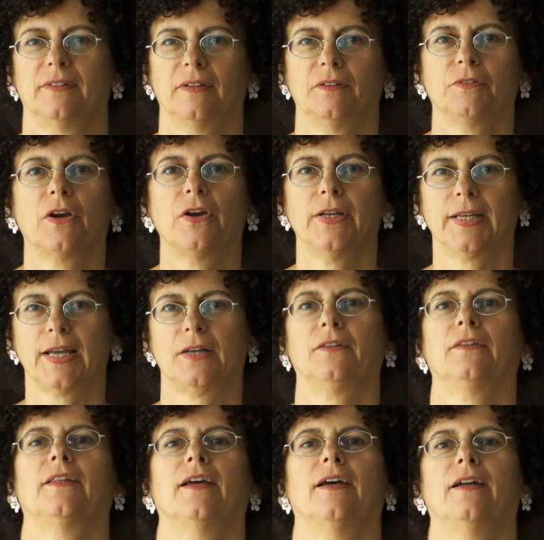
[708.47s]
of going
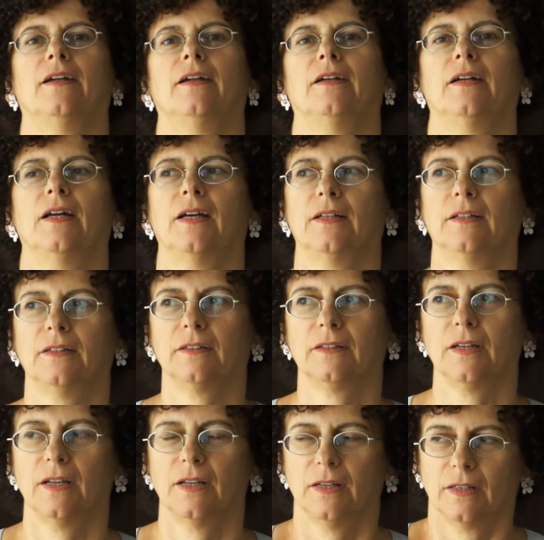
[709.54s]
out there and